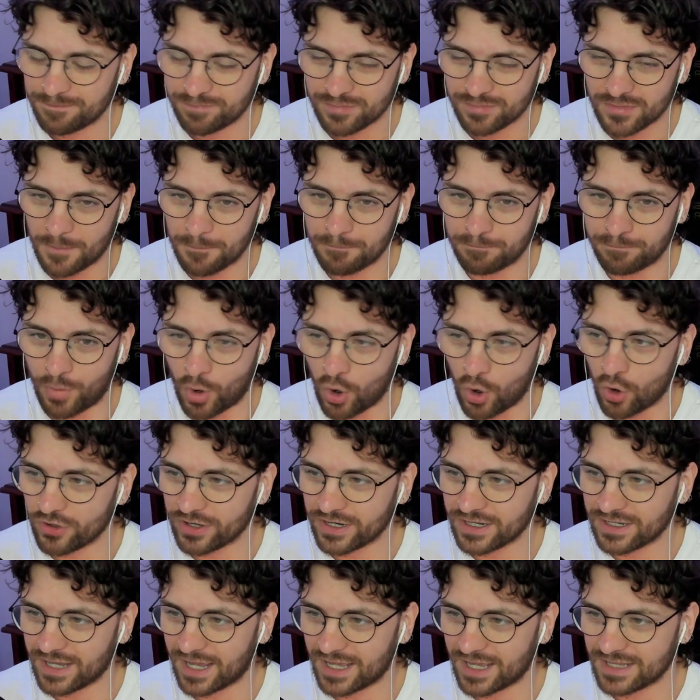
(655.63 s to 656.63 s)

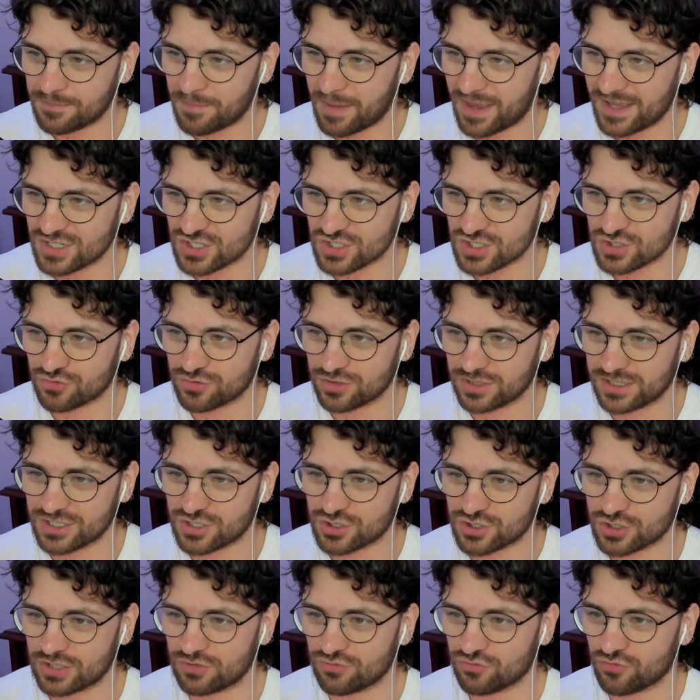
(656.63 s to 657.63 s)
boring and the man just
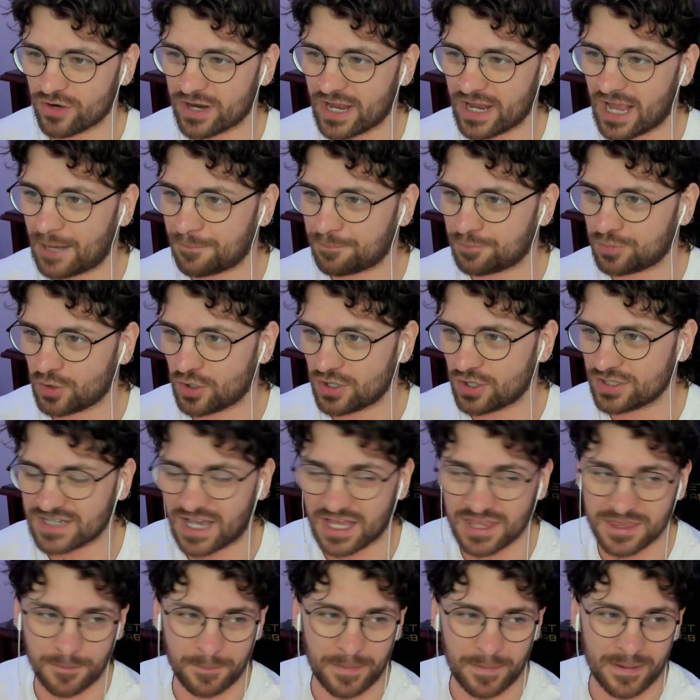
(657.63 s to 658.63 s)
literally re-uploads
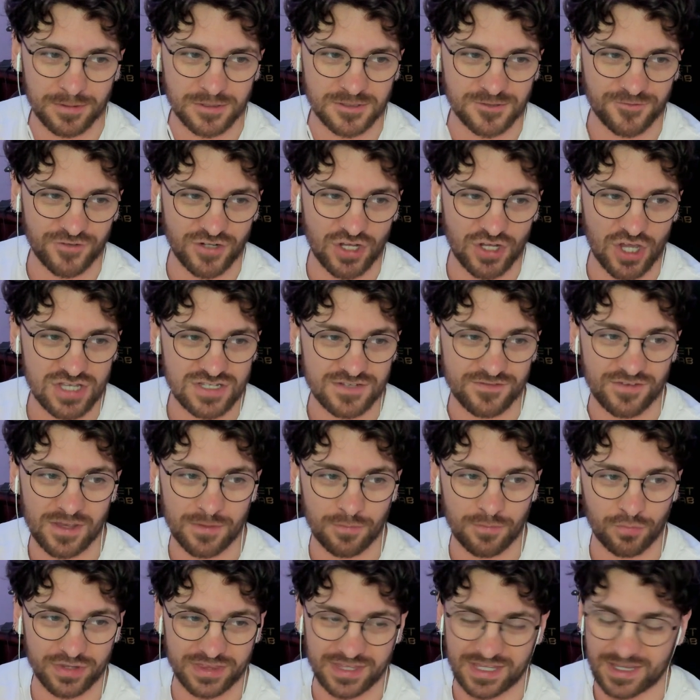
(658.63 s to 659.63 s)
other people's videos of
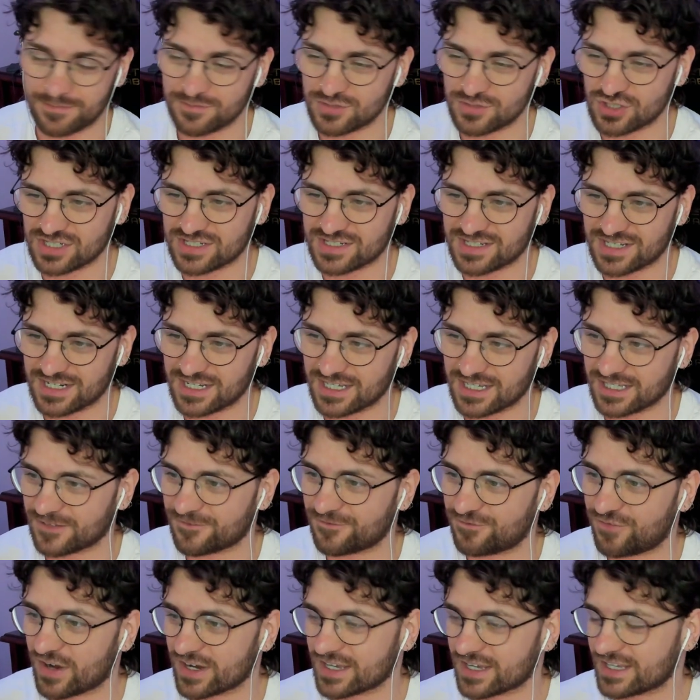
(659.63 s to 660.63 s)
him with him just sitting in the
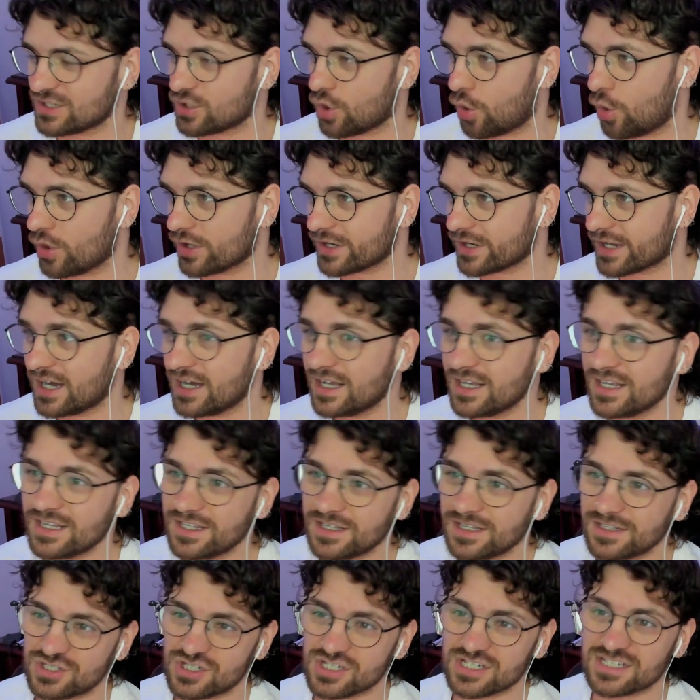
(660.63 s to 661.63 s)
fucking corner
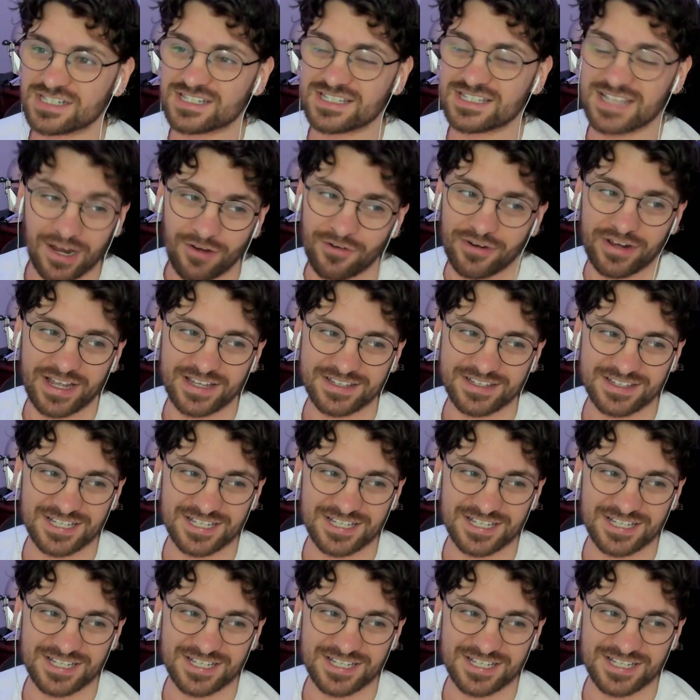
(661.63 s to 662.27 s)
just staring at the